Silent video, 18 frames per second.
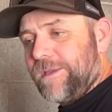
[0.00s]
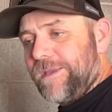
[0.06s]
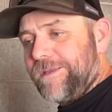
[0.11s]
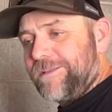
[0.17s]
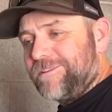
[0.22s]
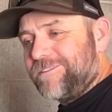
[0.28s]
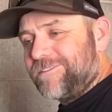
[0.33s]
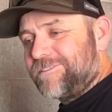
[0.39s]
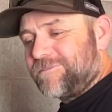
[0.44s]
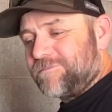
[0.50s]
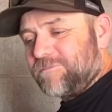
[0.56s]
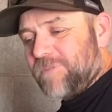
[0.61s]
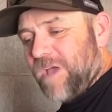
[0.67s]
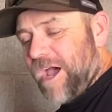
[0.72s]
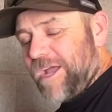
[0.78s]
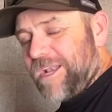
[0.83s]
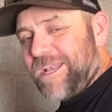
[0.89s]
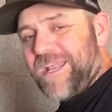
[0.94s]
It's
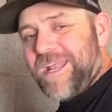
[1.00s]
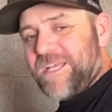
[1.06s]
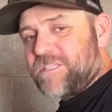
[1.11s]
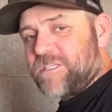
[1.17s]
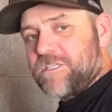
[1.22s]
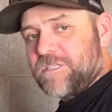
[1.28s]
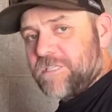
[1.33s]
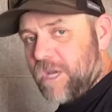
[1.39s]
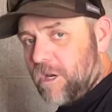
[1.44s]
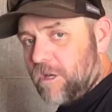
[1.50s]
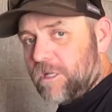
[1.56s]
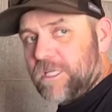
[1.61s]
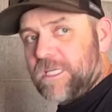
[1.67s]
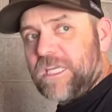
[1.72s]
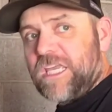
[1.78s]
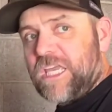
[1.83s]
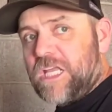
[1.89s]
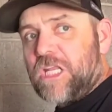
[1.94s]
not
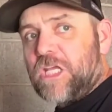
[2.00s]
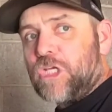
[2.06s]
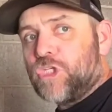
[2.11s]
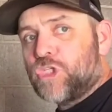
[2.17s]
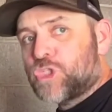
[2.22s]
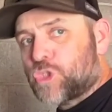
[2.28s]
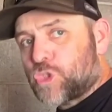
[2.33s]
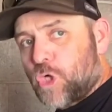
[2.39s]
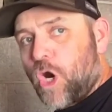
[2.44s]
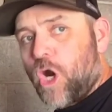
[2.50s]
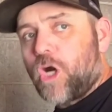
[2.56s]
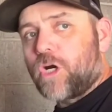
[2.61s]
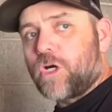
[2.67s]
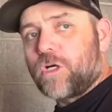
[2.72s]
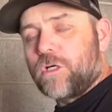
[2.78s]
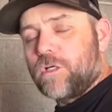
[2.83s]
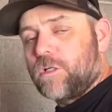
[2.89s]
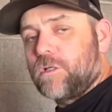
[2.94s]
necessarily any
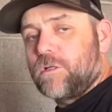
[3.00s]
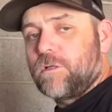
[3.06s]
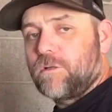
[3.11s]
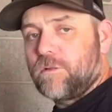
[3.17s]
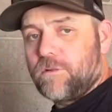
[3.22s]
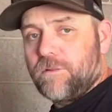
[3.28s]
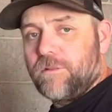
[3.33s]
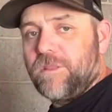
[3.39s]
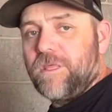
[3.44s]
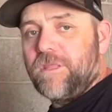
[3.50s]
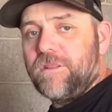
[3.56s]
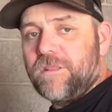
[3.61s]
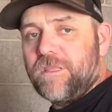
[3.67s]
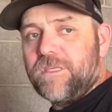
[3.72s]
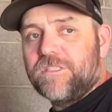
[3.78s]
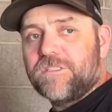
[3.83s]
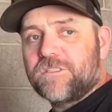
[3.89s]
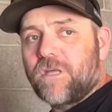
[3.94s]
stronger than
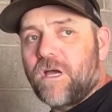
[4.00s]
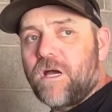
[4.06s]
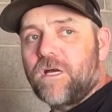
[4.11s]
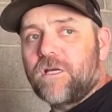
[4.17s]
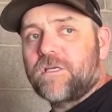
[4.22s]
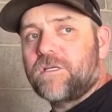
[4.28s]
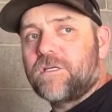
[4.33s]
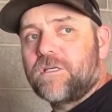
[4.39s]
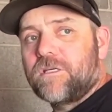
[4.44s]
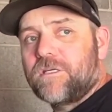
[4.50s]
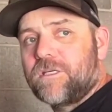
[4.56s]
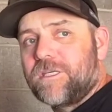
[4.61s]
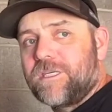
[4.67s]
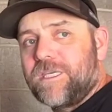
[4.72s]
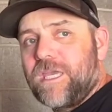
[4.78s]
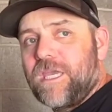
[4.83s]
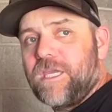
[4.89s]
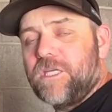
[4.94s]
the stock
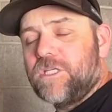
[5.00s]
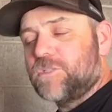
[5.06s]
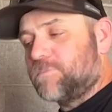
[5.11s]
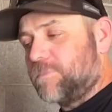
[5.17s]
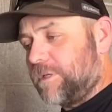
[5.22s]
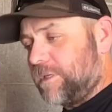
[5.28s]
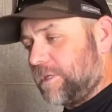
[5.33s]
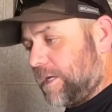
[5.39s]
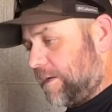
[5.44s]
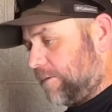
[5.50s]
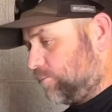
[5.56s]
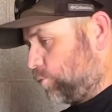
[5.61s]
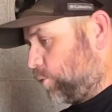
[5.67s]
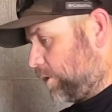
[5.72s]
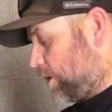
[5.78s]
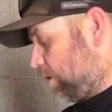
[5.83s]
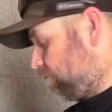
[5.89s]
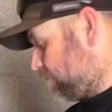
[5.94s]
cage, but I
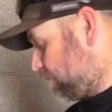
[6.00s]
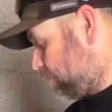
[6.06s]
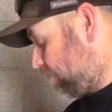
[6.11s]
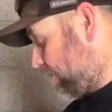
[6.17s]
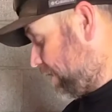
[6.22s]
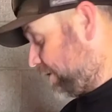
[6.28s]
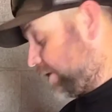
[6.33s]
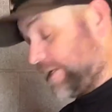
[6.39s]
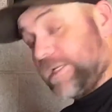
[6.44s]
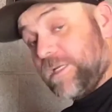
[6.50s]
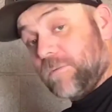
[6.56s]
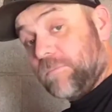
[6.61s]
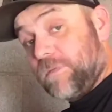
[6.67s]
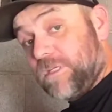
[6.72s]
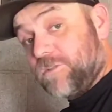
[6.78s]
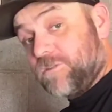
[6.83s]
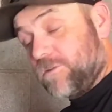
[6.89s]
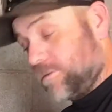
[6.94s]
went off on a rant and I didn't
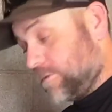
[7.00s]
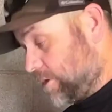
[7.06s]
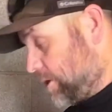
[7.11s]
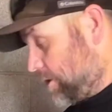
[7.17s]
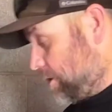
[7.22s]
mean to.